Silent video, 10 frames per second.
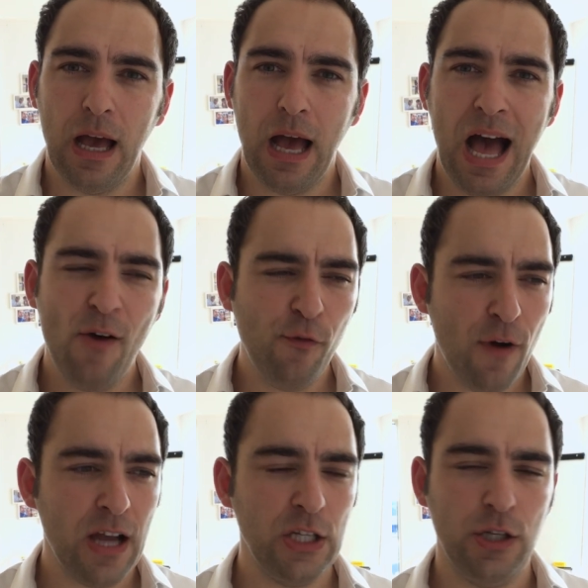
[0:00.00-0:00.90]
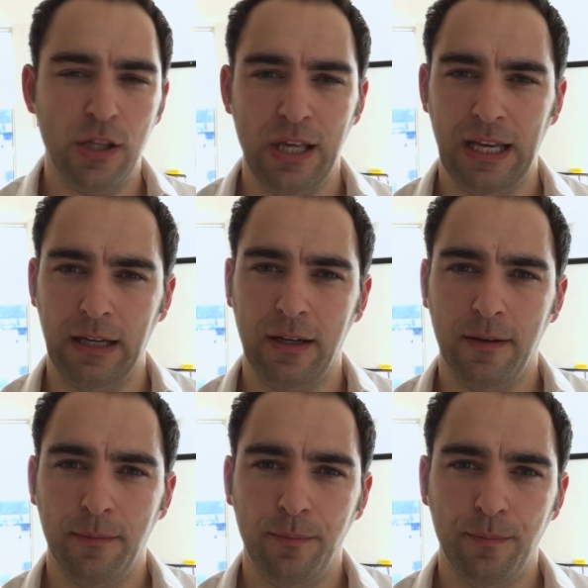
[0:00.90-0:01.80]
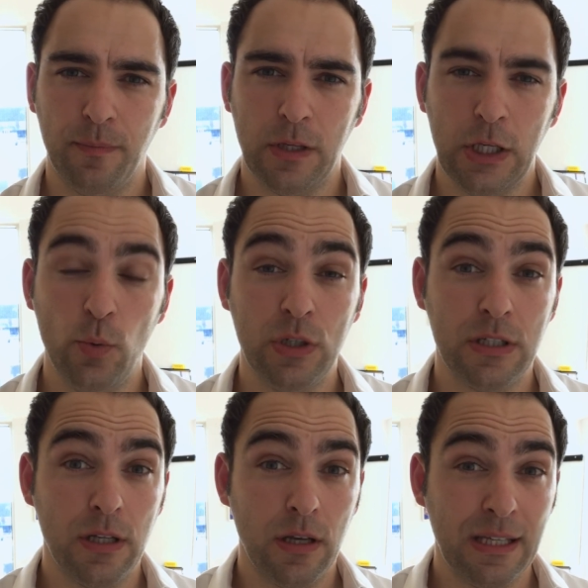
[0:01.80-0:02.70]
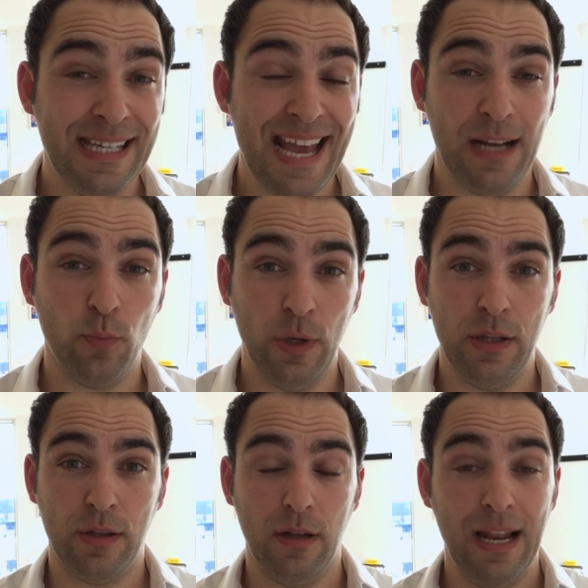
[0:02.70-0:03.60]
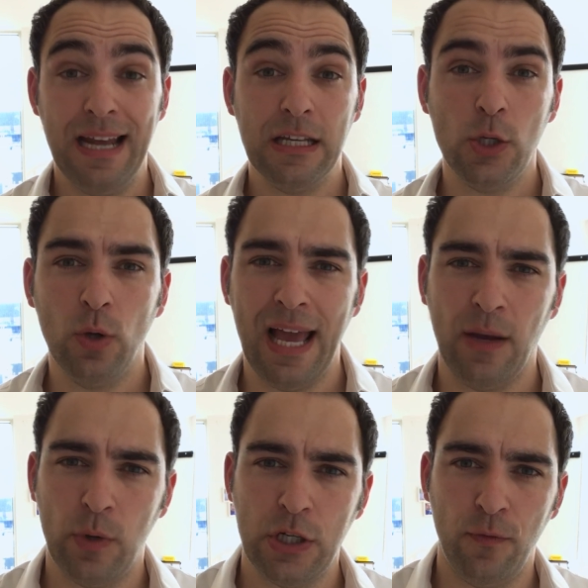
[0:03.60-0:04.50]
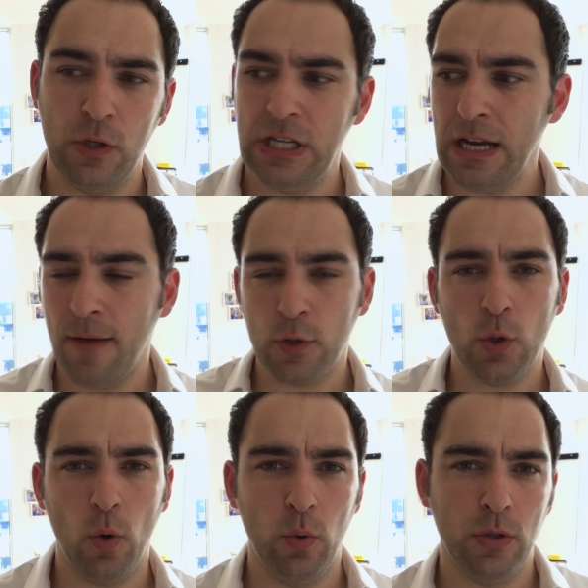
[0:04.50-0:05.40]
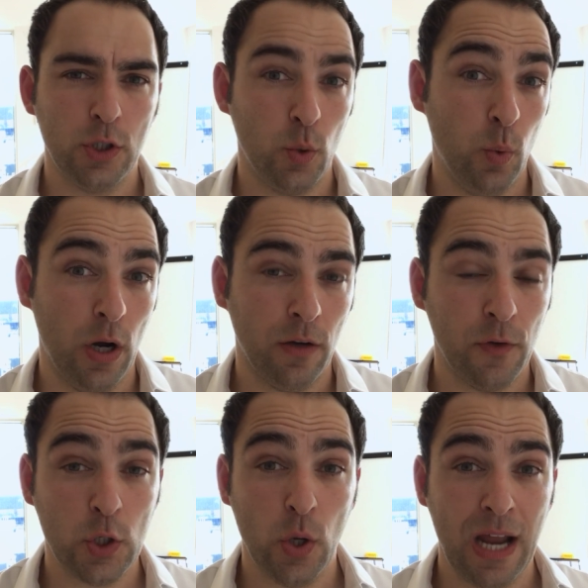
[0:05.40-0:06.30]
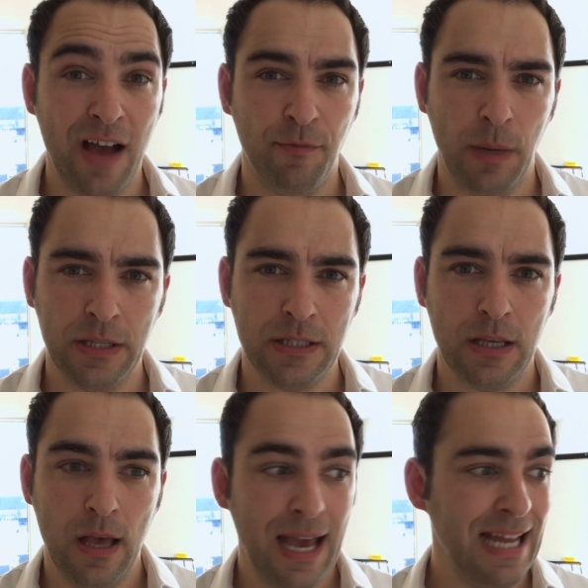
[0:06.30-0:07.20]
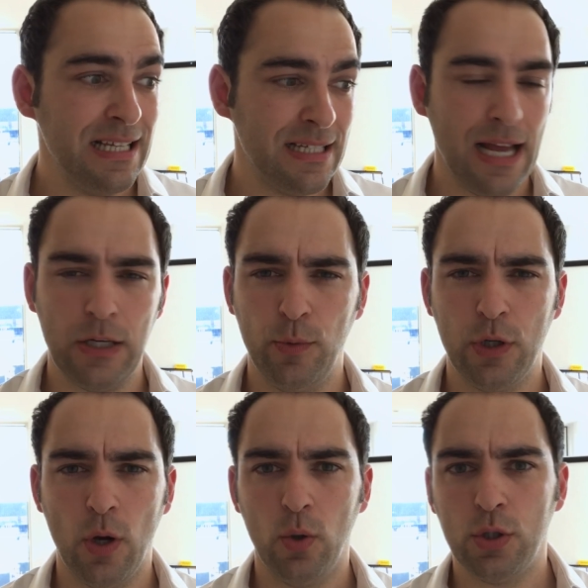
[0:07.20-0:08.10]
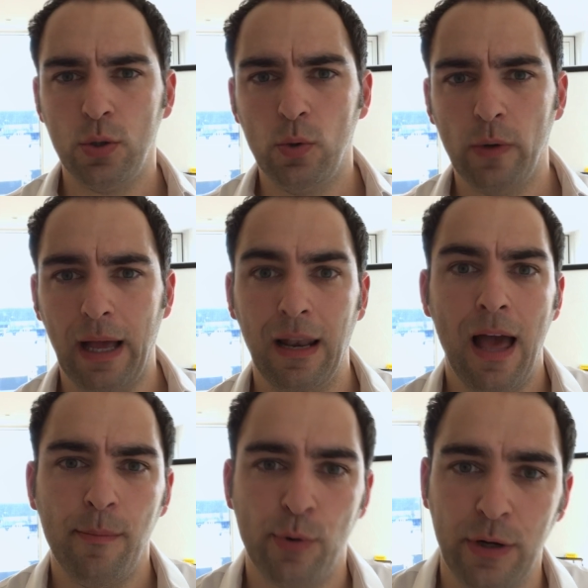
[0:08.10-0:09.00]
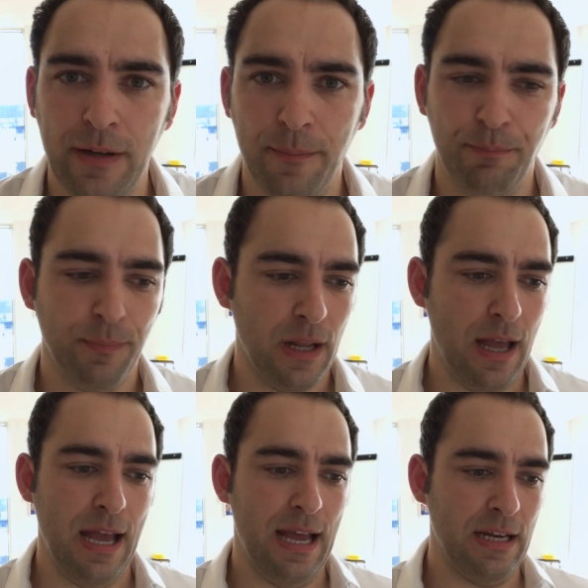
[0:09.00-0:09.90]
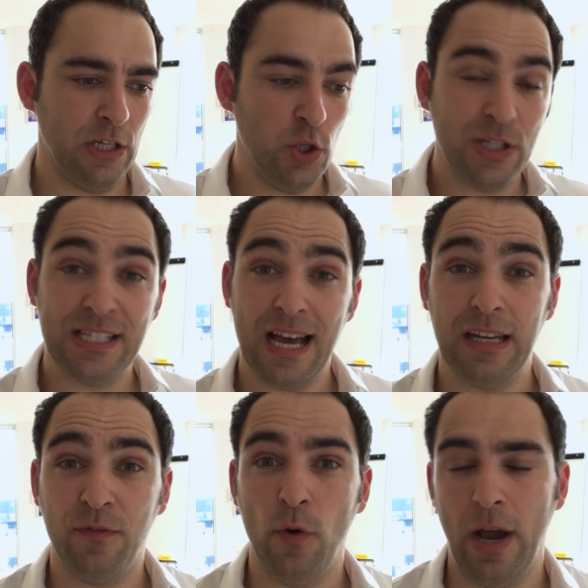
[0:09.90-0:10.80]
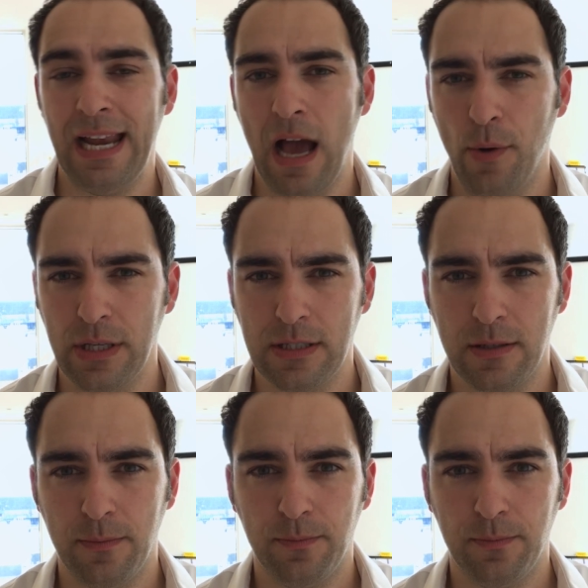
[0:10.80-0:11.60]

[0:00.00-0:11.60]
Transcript: How far do you think you would get with learning new language if you didn't have to go to work for 2.5 months? Instead, you would go to a library and you studied for 8 hours.